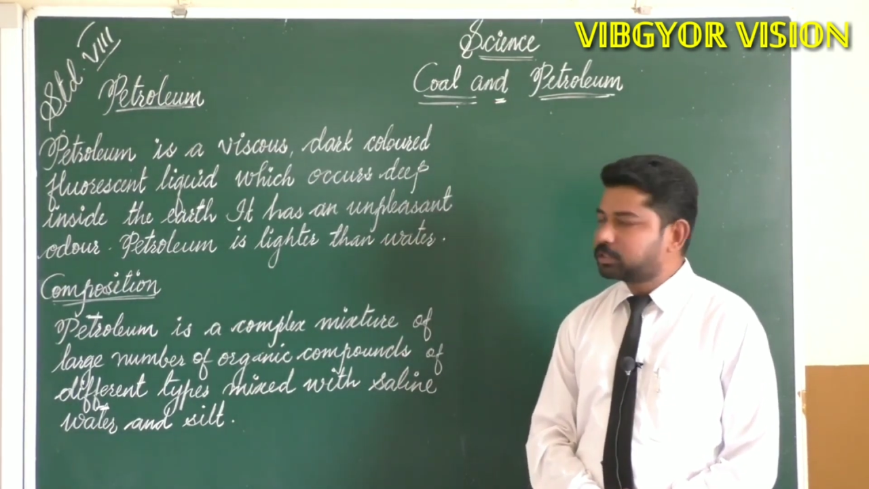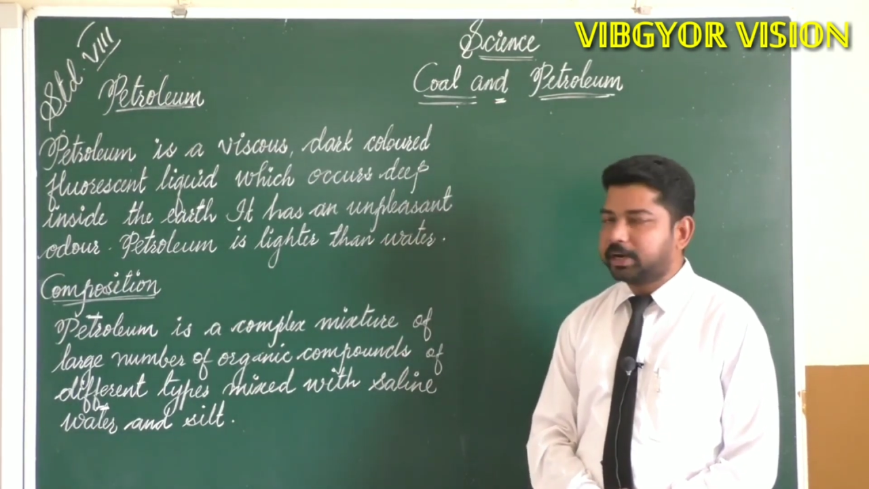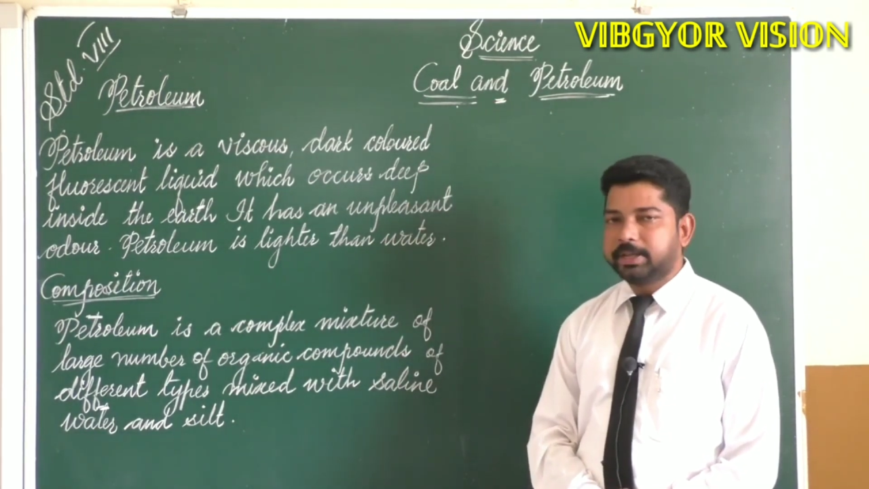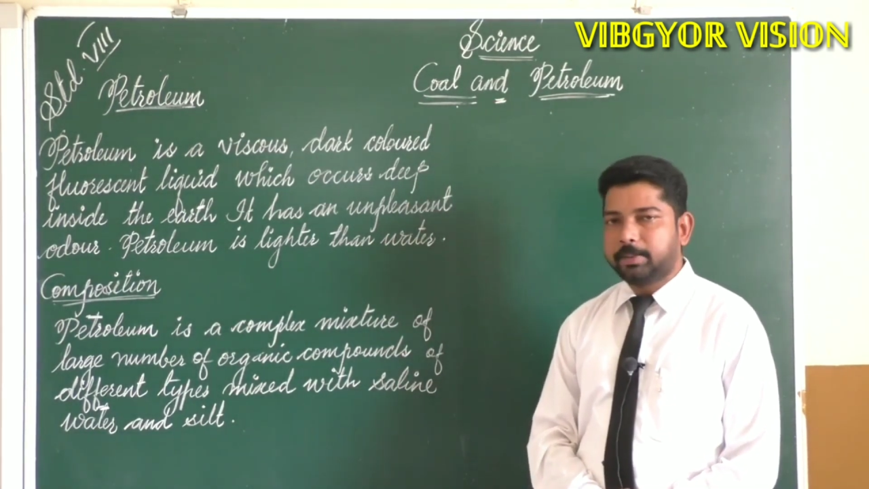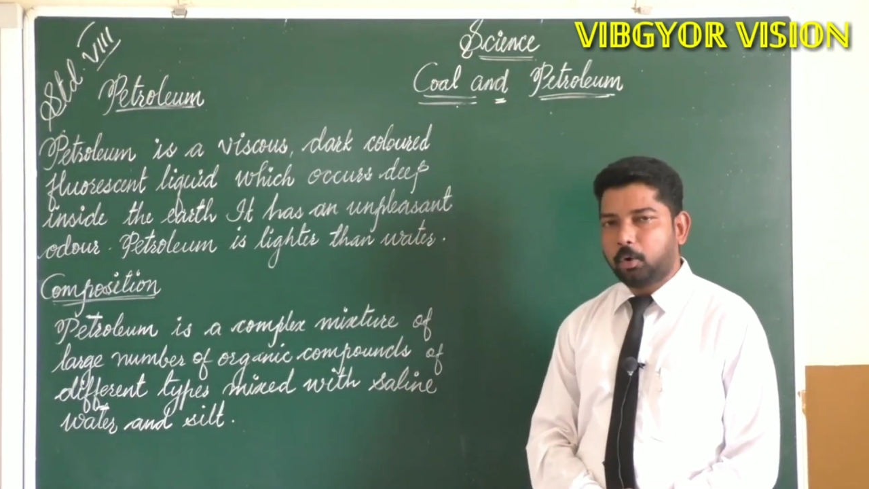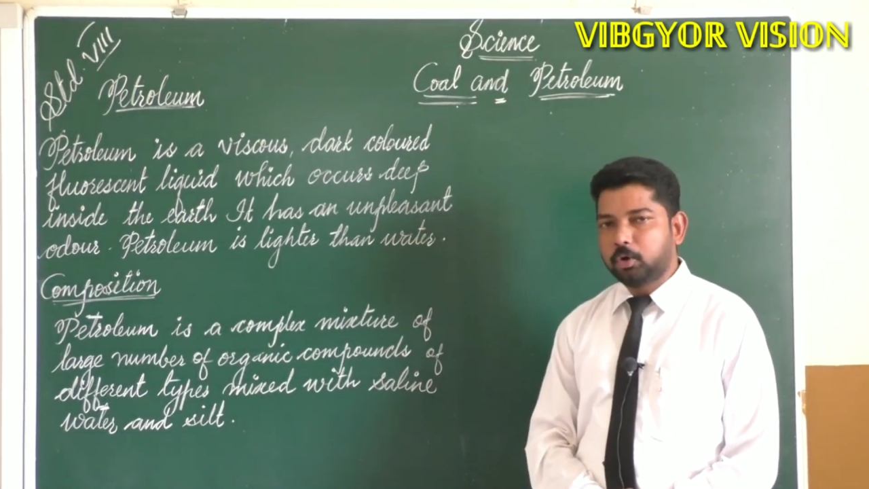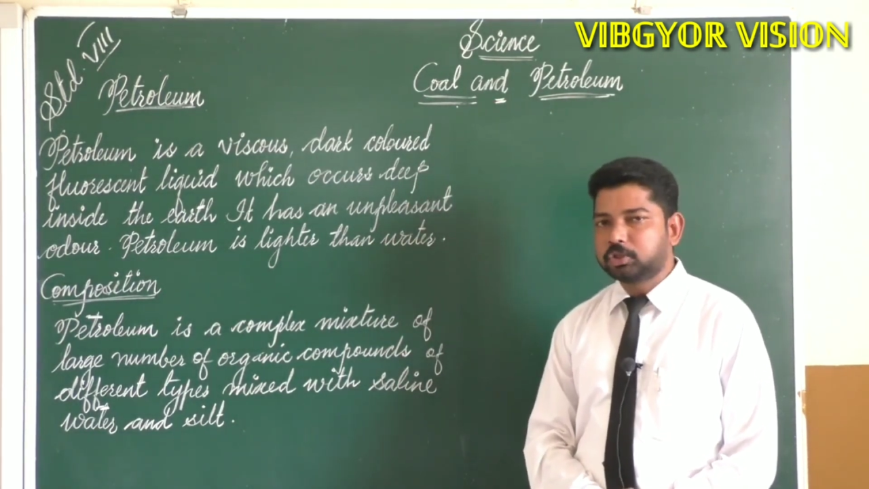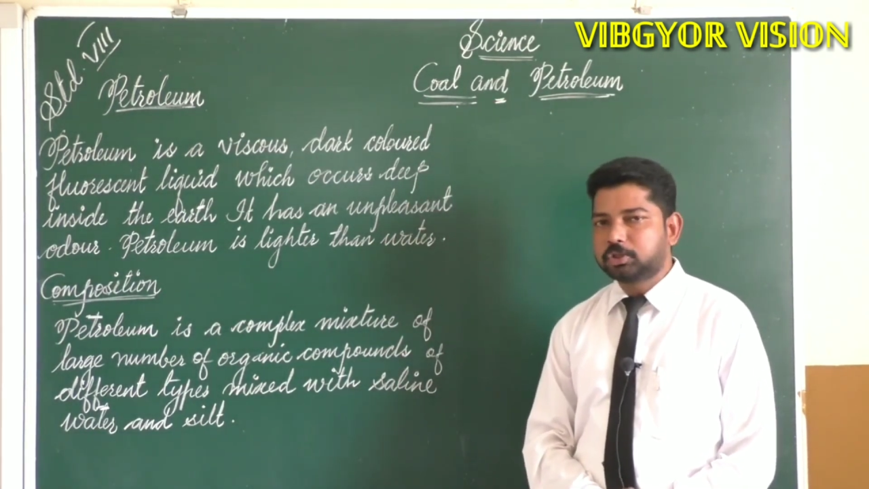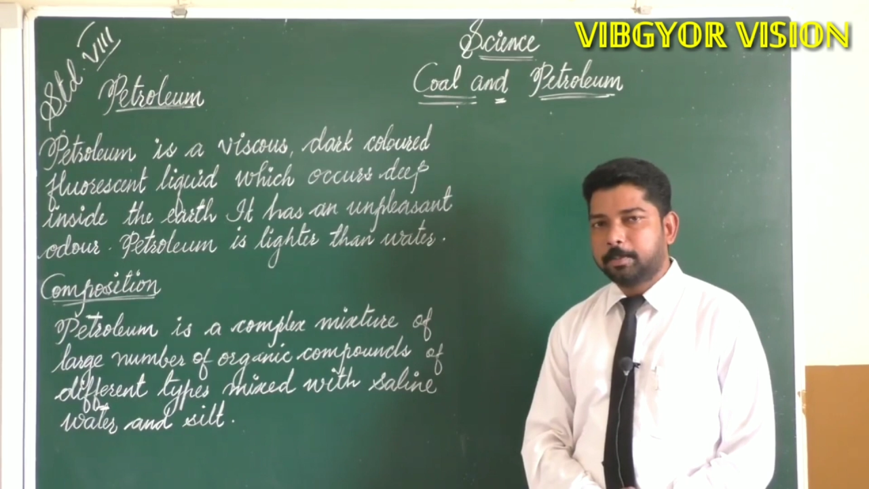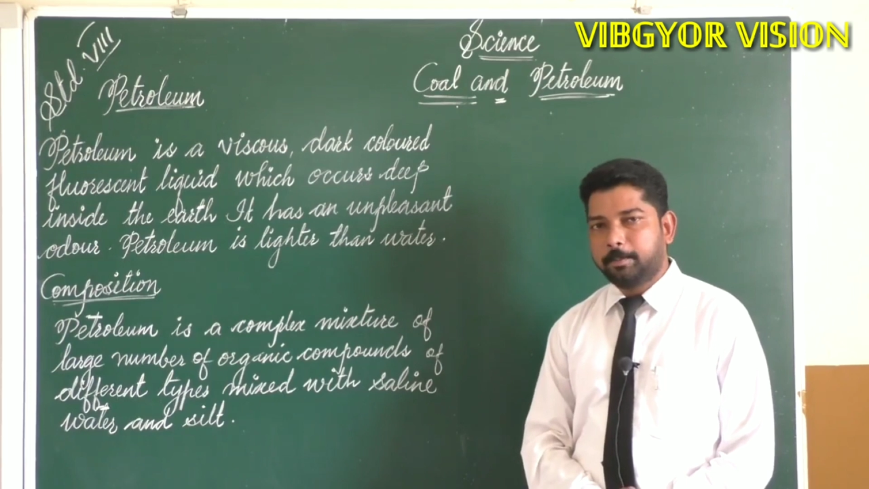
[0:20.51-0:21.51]
study
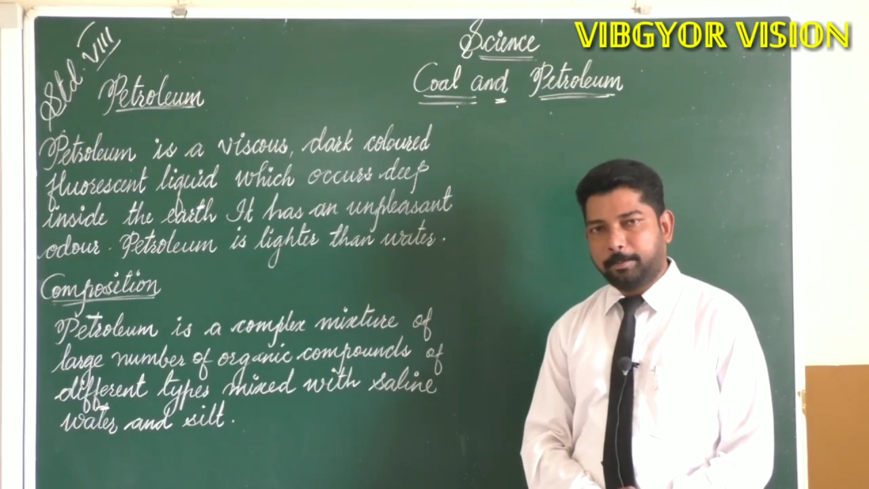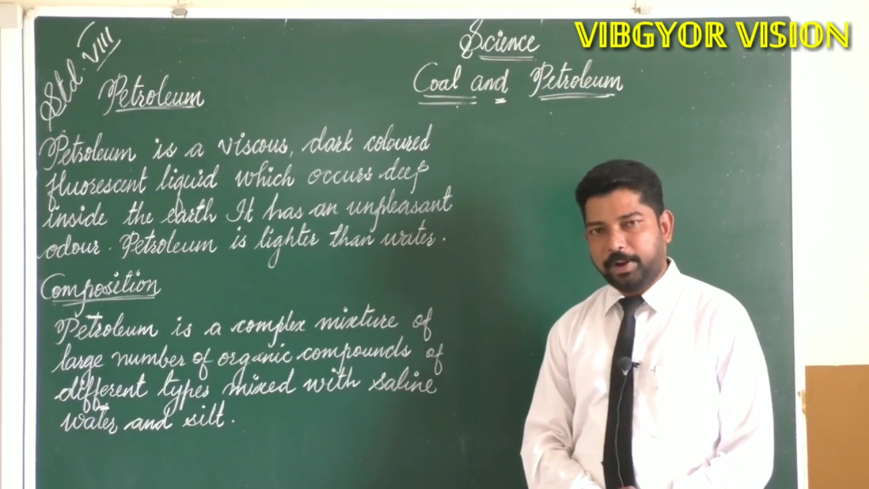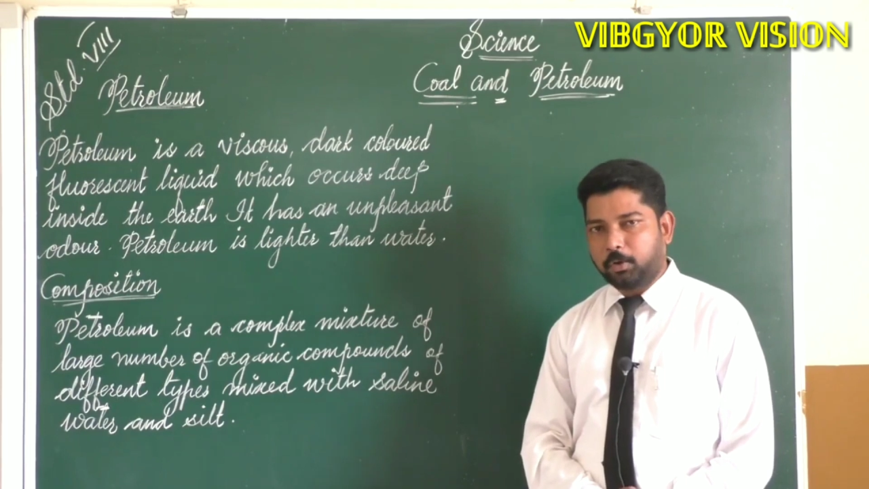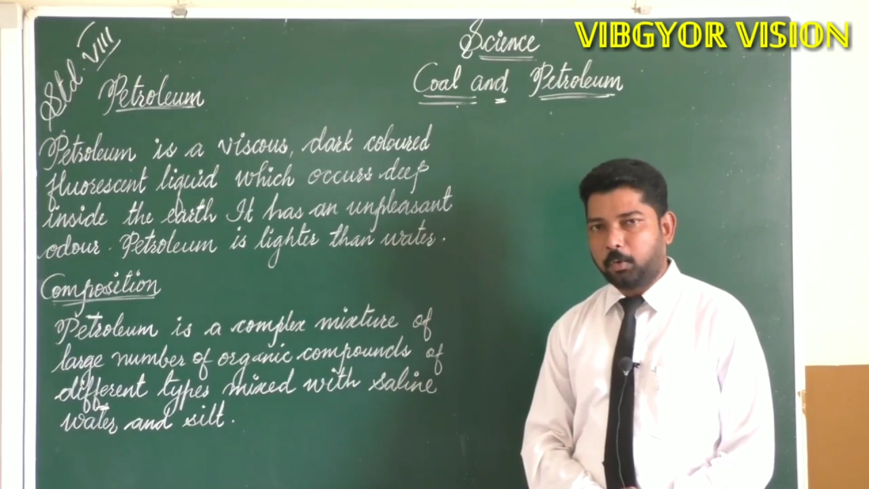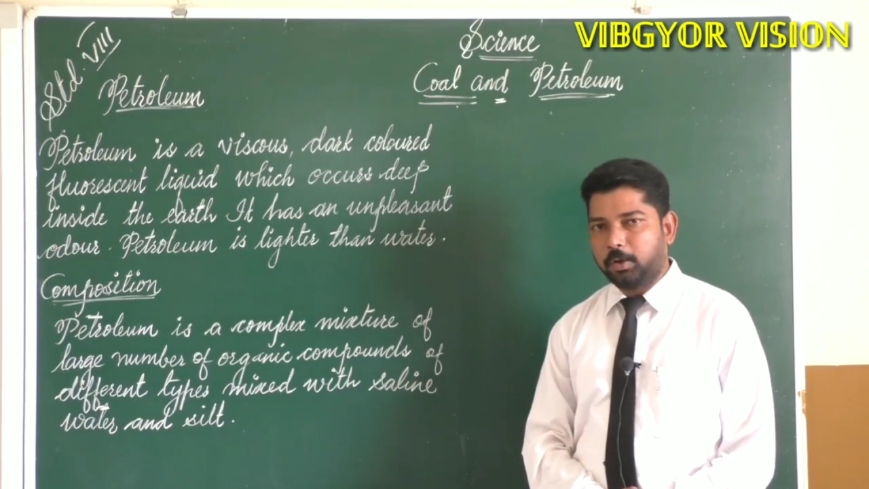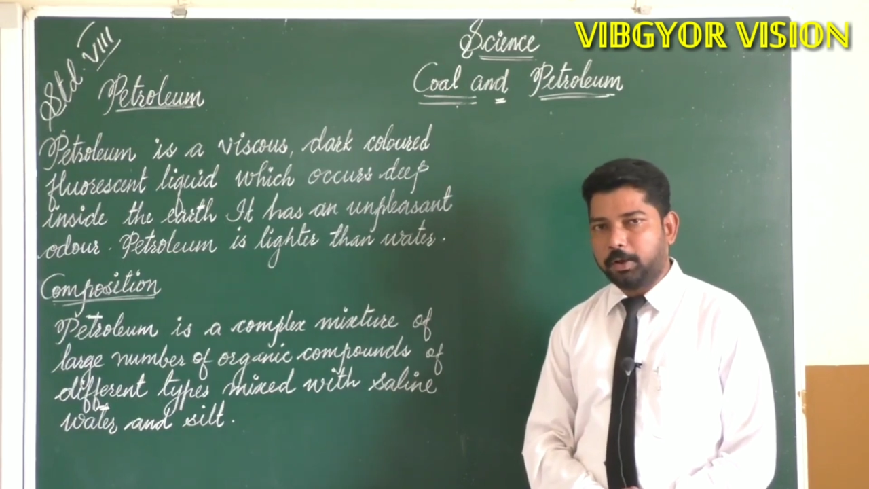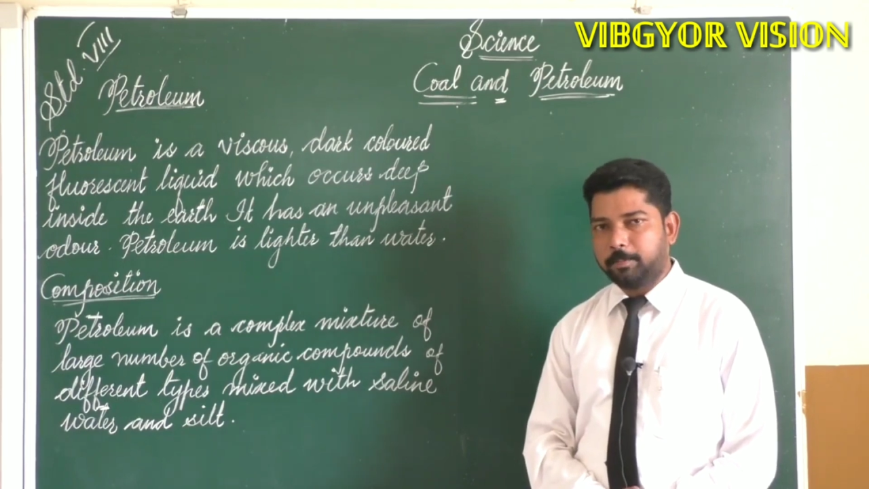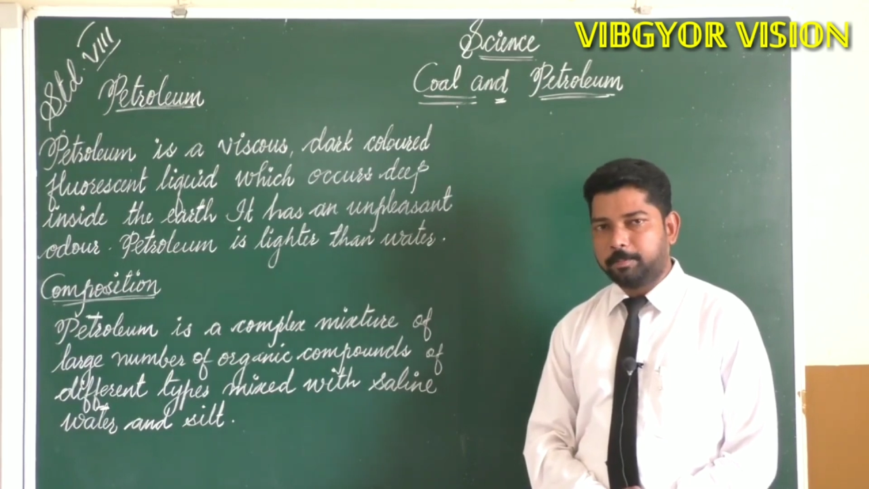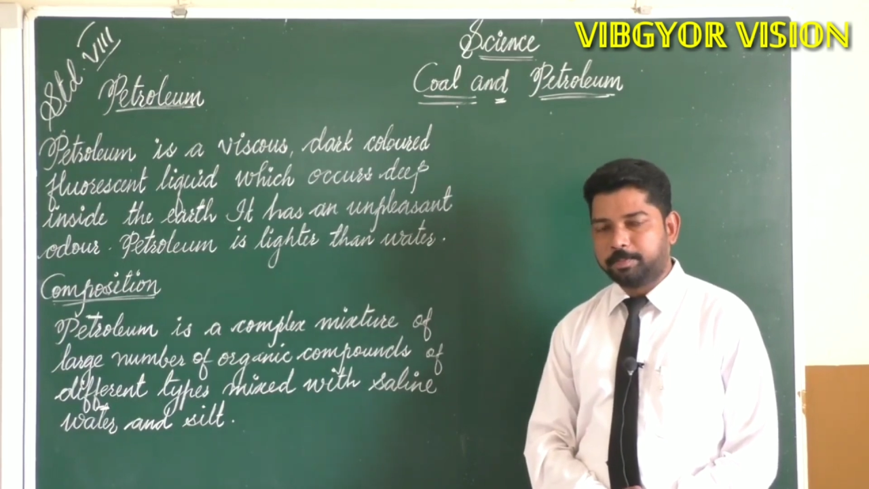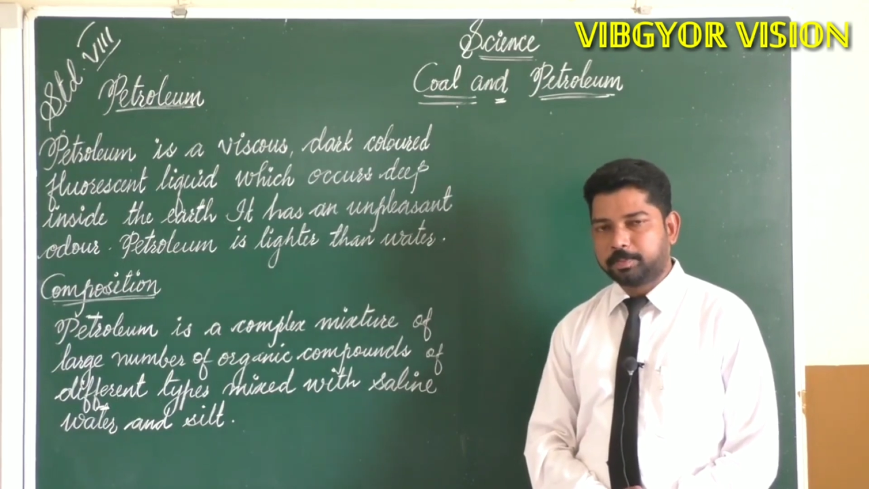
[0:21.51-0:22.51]
about petroleum.